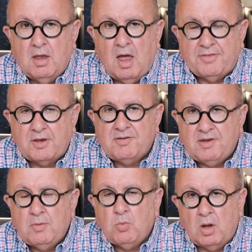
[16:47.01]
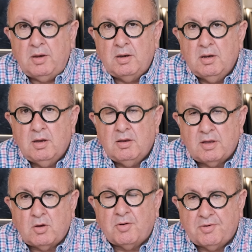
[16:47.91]
I think day one,
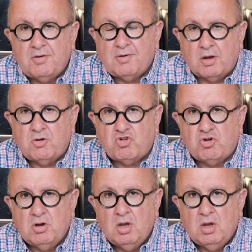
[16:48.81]
they got in touch